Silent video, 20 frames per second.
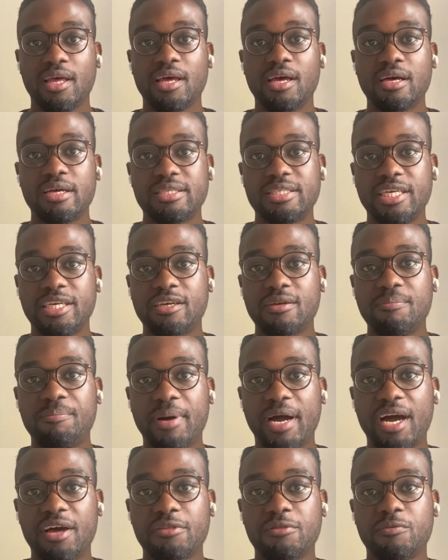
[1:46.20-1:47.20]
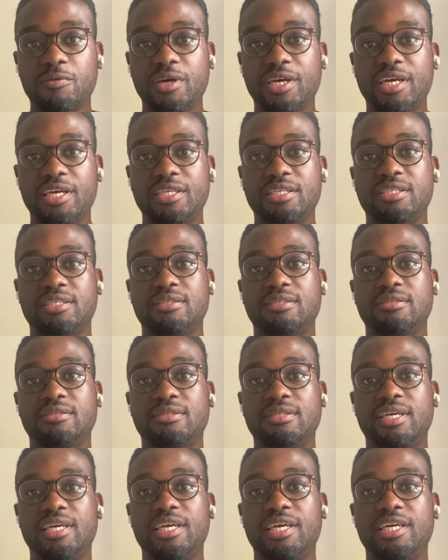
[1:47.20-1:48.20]
A second pathway
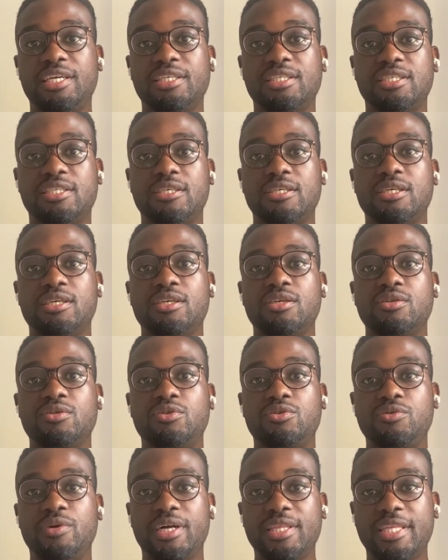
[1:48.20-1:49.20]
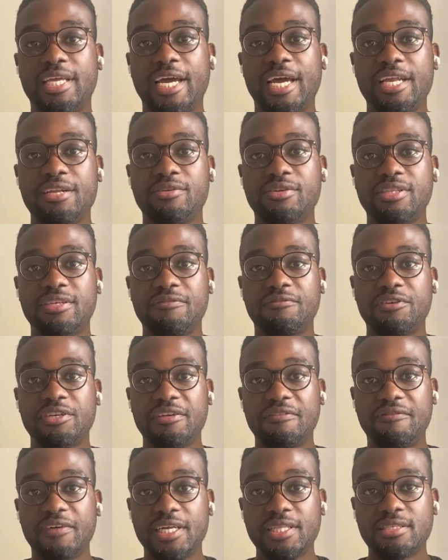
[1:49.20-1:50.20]
is to attend the different
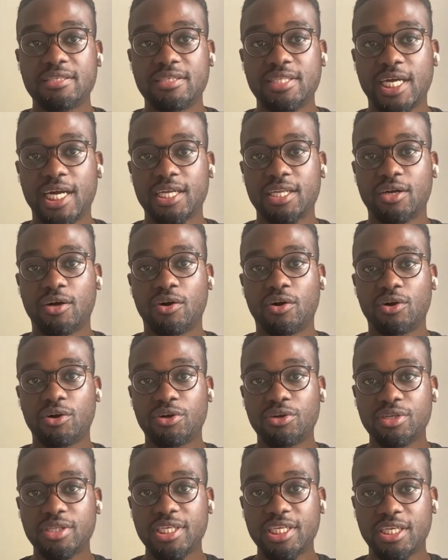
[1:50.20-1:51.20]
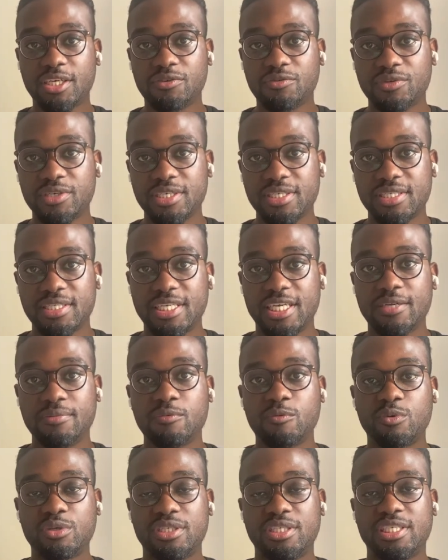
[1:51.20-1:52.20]
events that our early careers
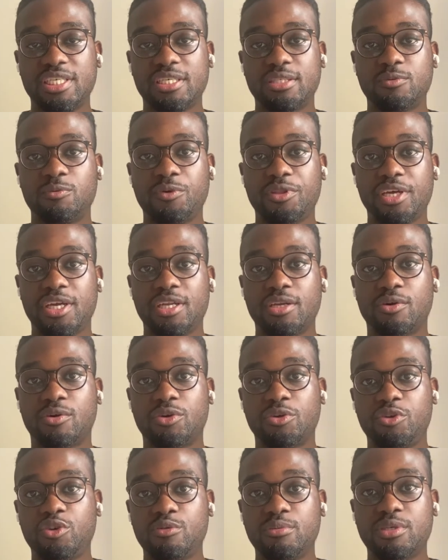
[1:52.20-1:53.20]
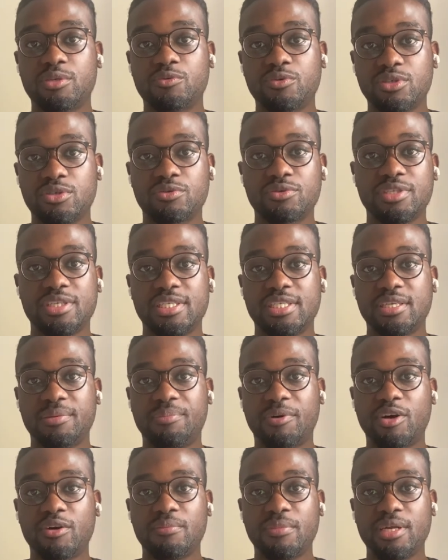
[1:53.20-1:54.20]
team, which sits within our human resources
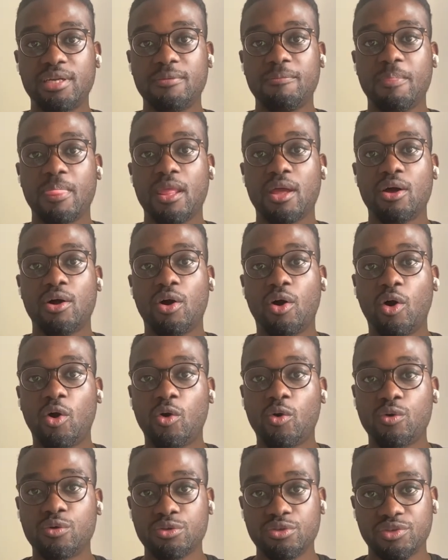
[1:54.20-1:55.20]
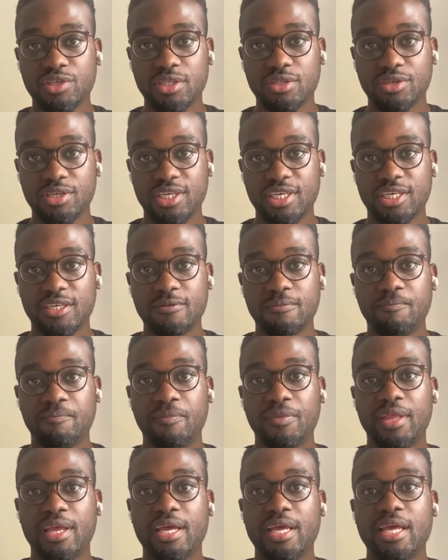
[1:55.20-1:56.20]
department, hold during the
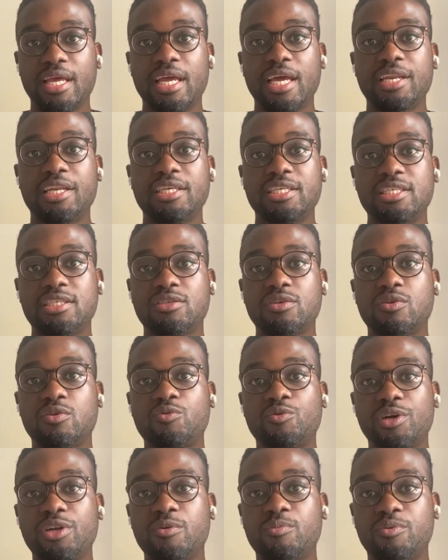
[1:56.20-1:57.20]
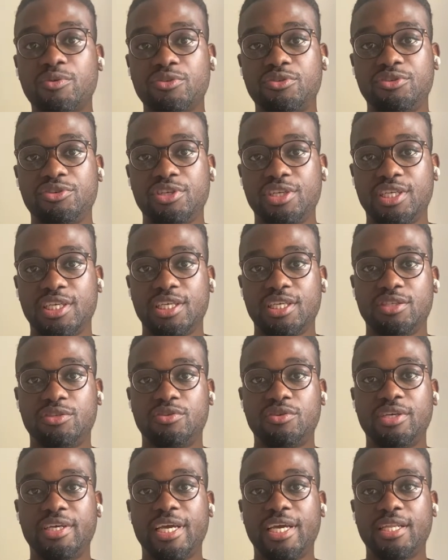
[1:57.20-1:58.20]
year. And this is a great opportunity
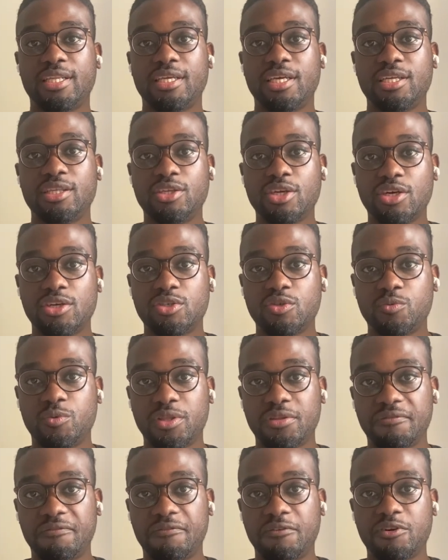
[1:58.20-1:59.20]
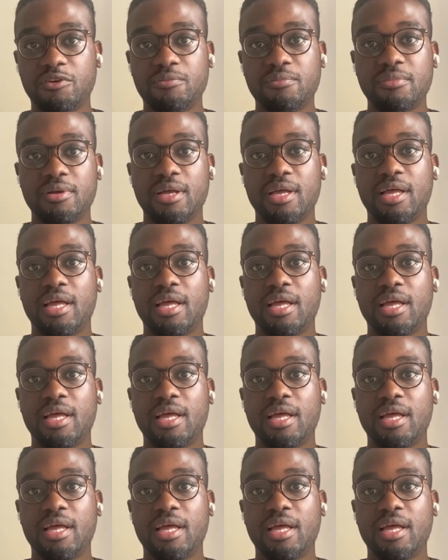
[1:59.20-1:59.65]
to get in touch with the firm,